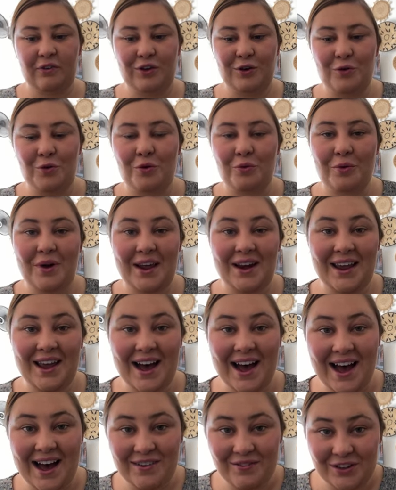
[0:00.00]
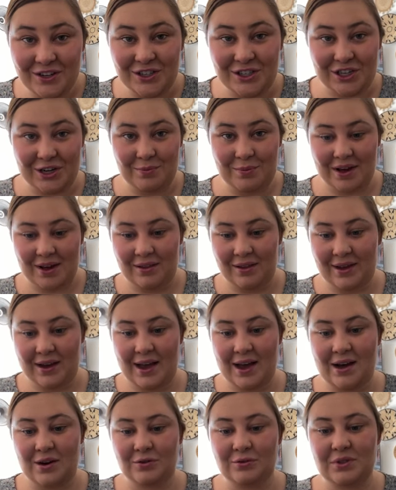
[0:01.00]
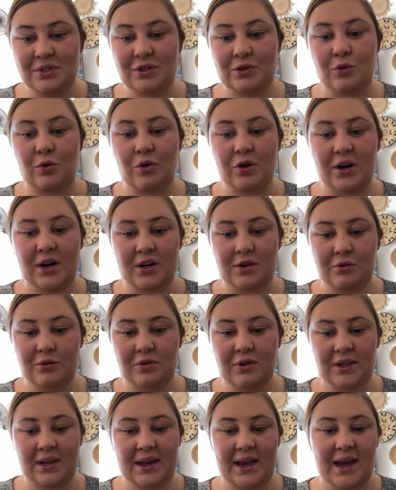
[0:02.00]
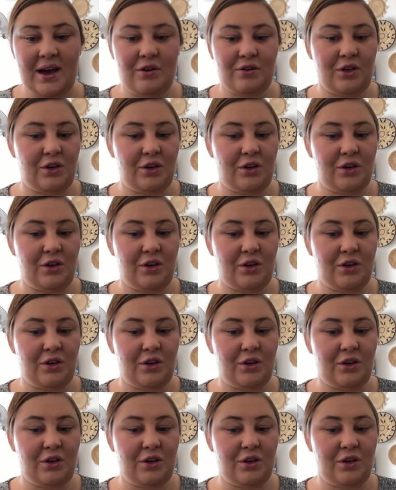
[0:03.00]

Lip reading: you already have a Gmail account or a Google account,